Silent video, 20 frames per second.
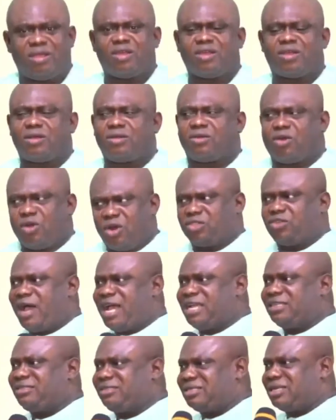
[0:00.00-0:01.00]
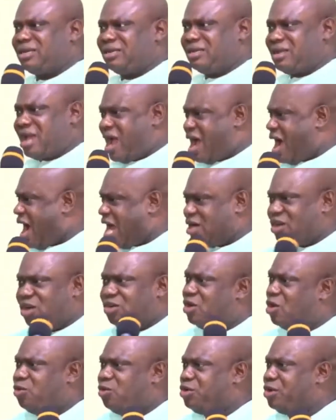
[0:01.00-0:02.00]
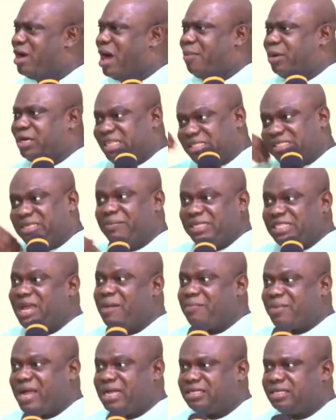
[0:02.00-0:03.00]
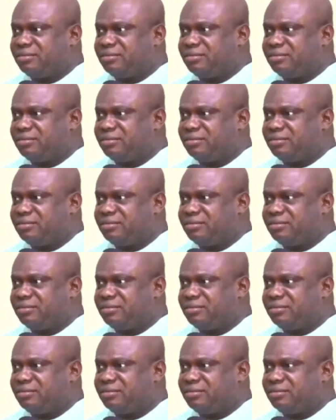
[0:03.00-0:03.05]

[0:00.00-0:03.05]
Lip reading: Close your eyes. I don't know who you are, but this is the message I'm getting.